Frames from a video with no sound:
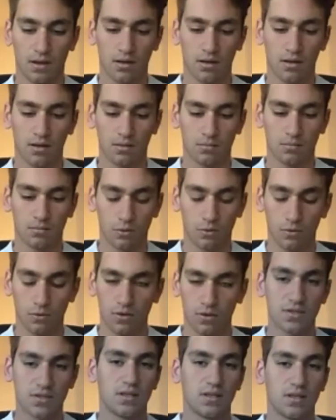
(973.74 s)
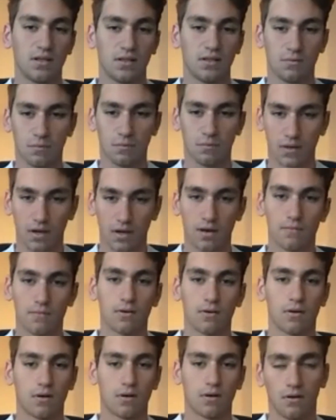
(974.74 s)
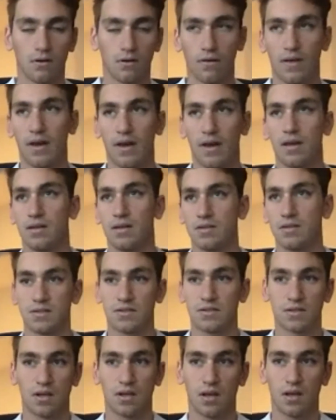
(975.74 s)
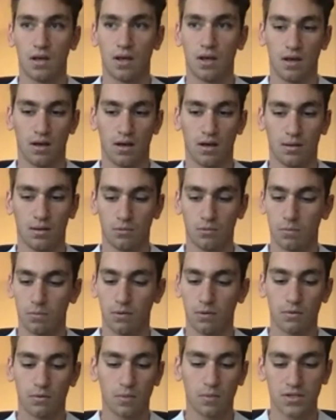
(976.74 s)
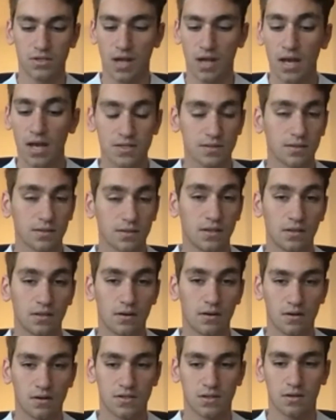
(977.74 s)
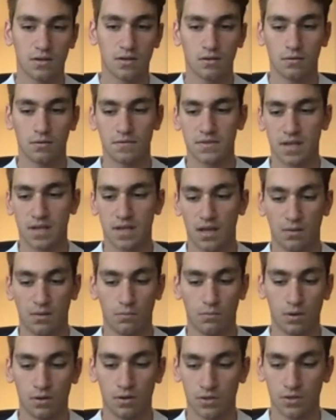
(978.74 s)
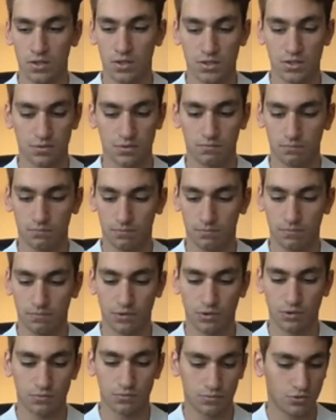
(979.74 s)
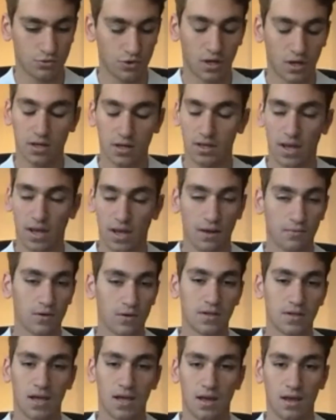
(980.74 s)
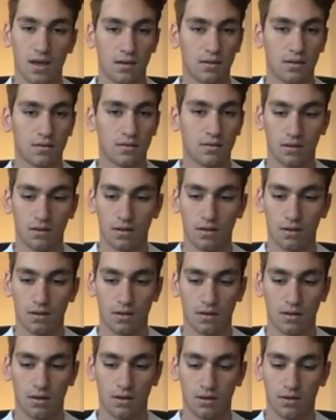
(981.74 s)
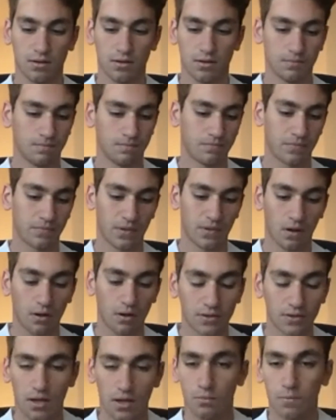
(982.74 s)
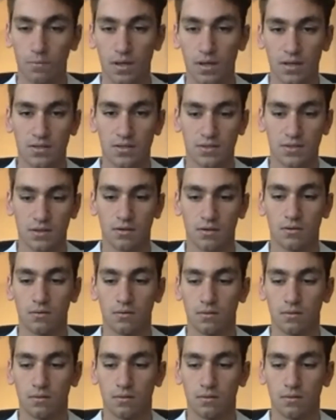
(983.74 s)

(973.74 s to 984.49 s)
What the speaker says: quarantine and recover and all that. It's we're pretty much isolated ourselves and we're just training every day, all day a week. So